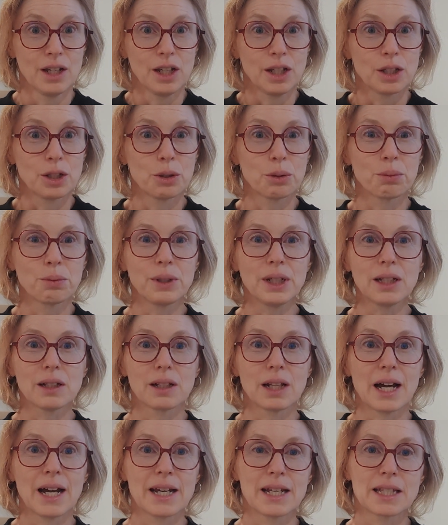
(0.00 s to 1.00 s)
you
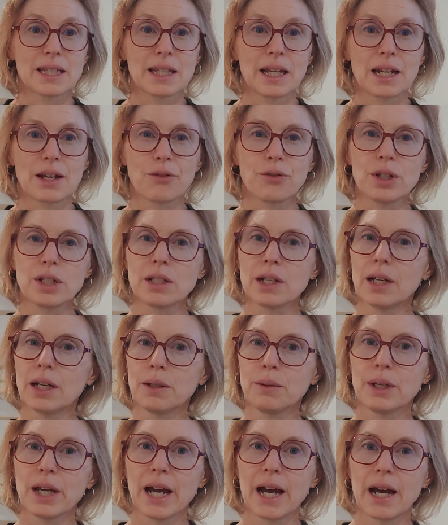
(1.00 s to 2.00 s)
realize that every
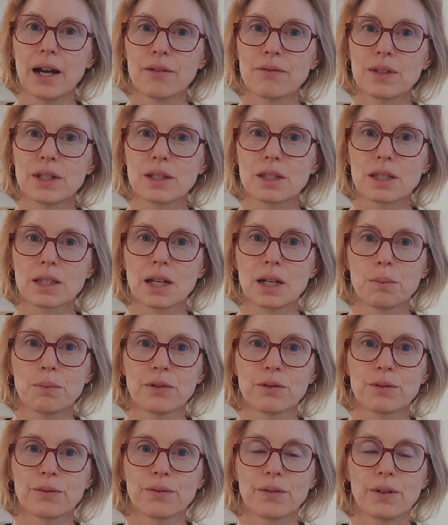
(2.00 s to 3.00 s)
time you have this type
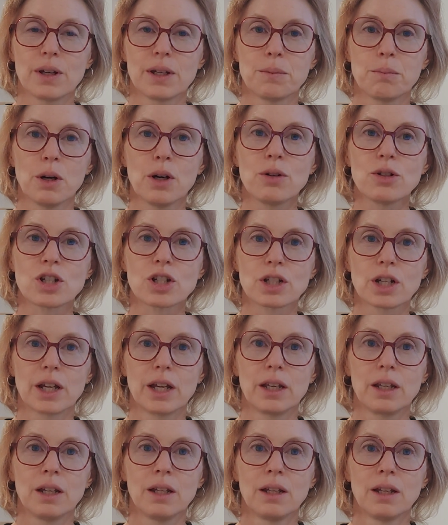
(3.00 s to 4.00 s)
of
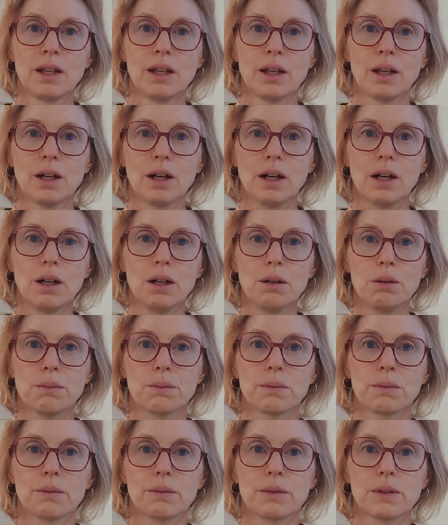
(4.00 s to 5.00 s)
emotion, oh,
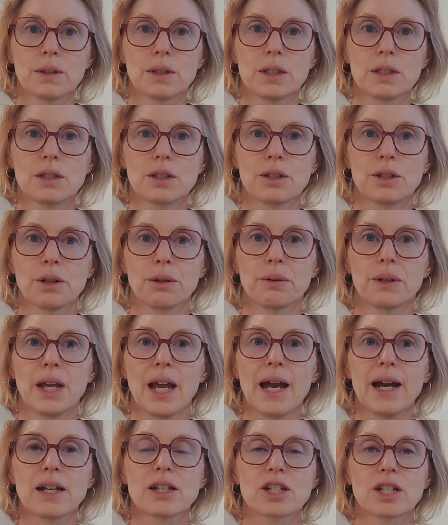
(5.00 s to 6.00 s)
this is your
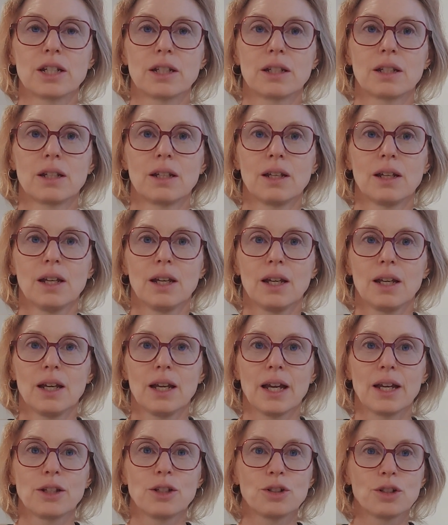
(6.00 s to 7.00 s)
reaction.
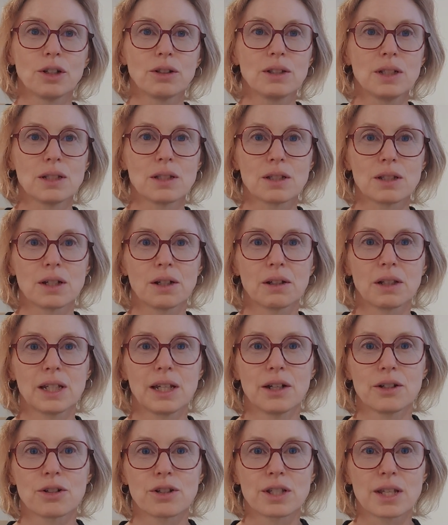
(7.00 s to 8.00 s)
And you don't necessarily
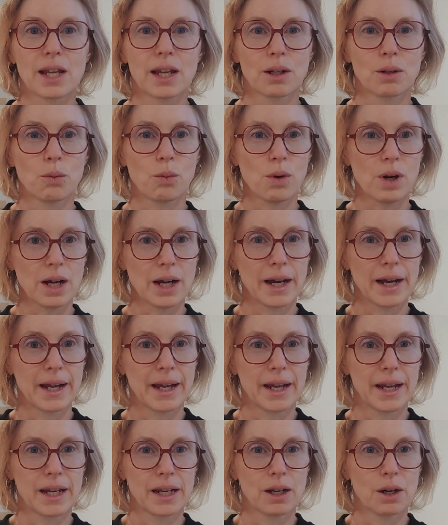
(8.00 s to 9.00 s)
understand
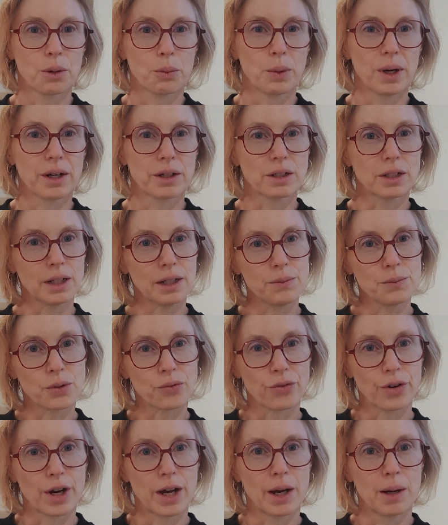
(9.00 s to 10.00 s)
why or where it comes
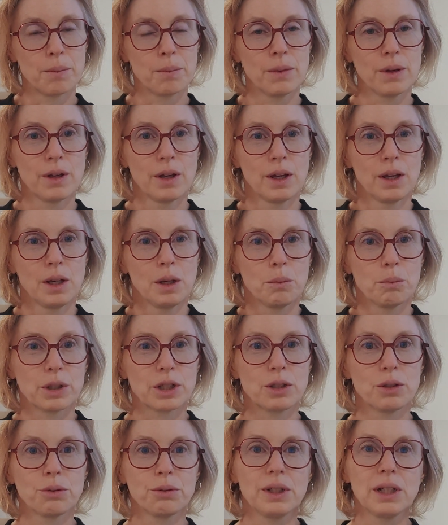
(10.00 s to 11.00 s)
from,
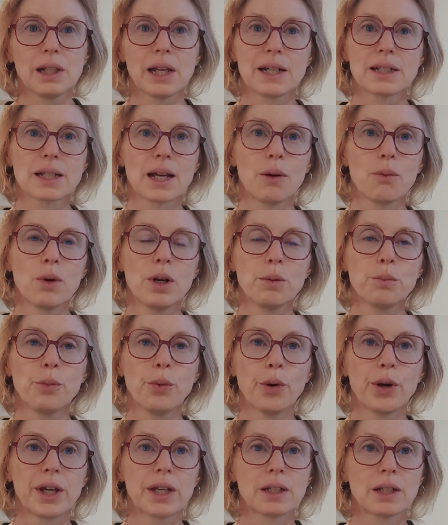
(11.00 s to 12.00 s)
but you realize at one
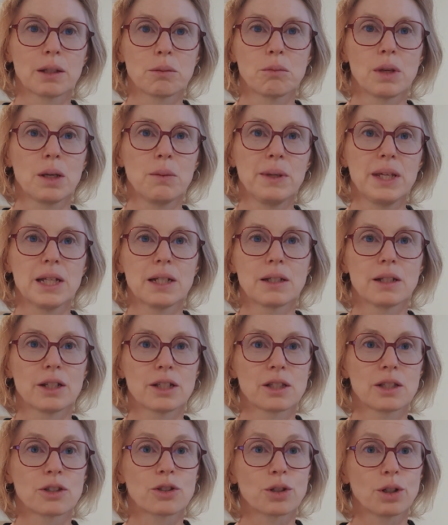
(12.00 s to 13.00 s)
point that maybe it
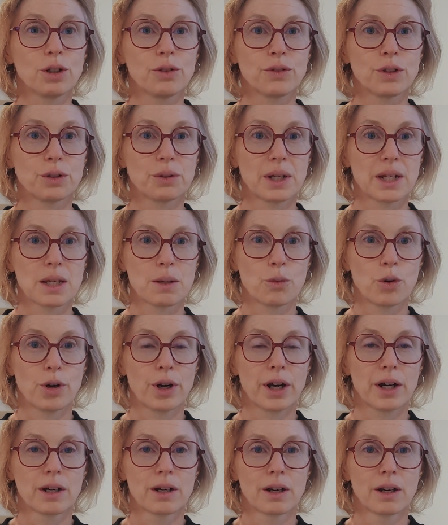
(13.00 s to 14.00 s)
doesn't serve you
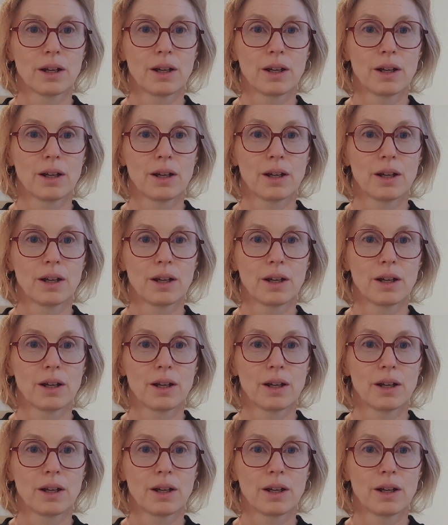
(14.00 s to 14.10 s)
anymore.